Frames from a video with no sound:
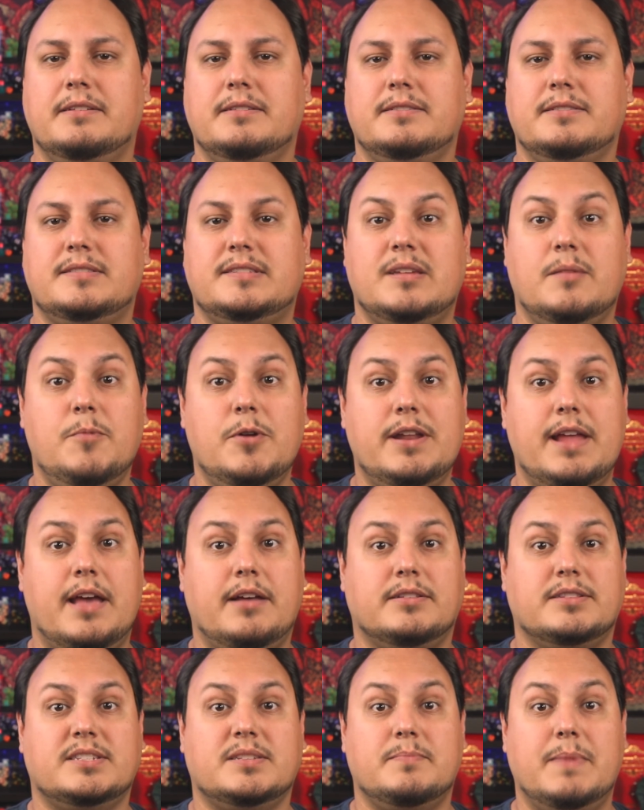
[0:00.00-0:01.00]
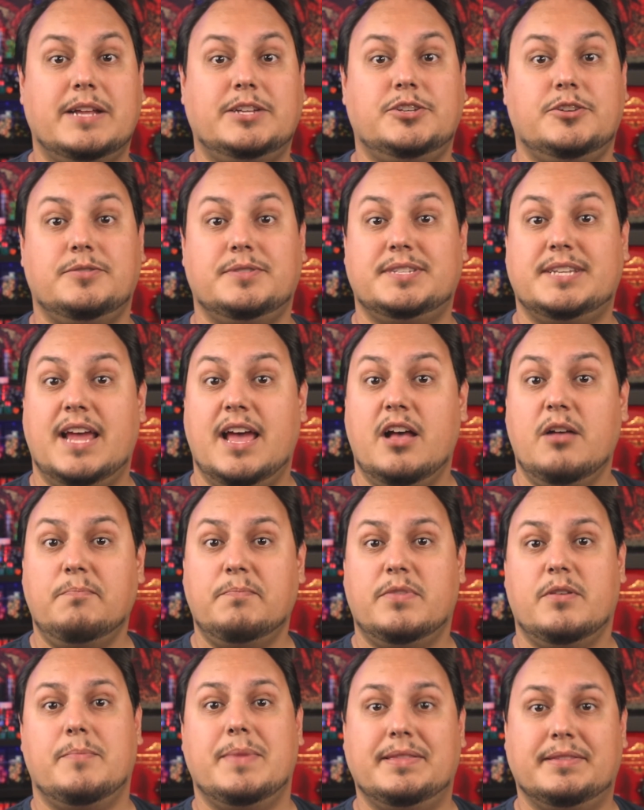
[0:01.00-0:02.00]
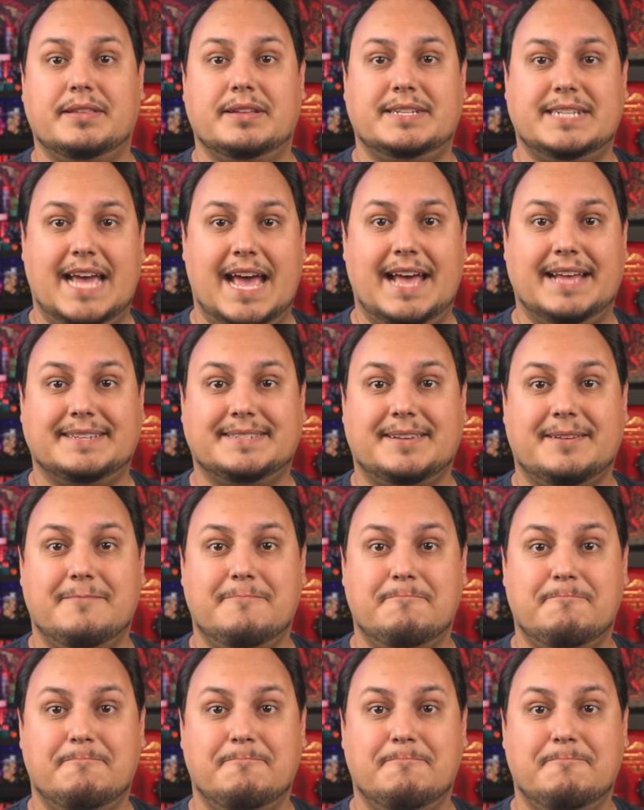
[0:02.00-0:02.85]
someone else may choose to help them in the task.